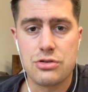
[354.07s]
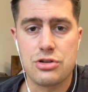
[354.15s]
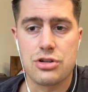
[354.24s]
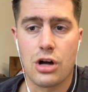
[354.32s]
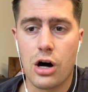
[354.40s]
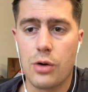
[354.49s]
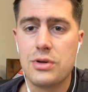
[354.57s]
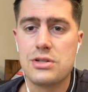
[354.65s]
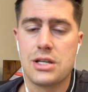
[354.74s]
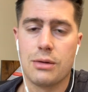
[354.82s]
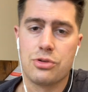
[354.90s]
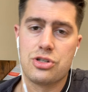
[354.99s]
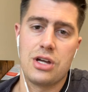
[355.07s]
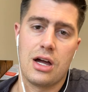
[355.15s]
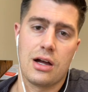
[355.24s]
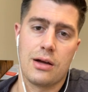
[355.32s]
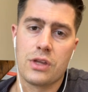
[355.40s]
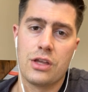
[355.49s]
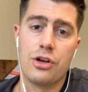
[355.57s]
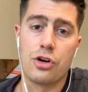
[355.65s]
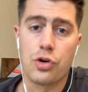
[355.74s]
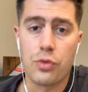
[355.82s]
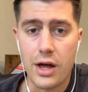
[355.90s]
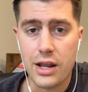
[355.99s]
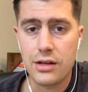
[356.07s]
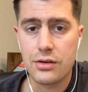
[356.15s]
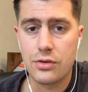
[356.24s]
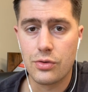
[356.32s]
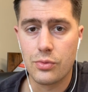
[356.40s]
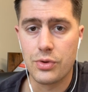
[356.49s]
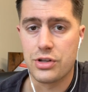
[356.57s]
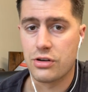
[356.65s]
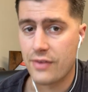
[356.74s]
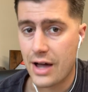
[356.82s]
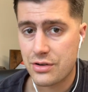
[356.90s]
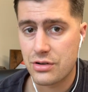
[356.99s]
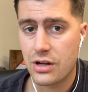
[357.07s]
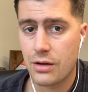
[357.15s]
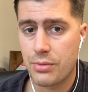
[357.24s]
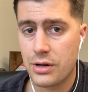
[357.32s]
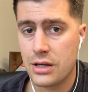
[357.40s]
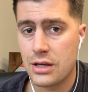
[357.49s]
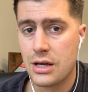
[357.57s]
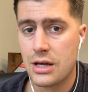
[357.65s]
So just always double check their credit with your factoring company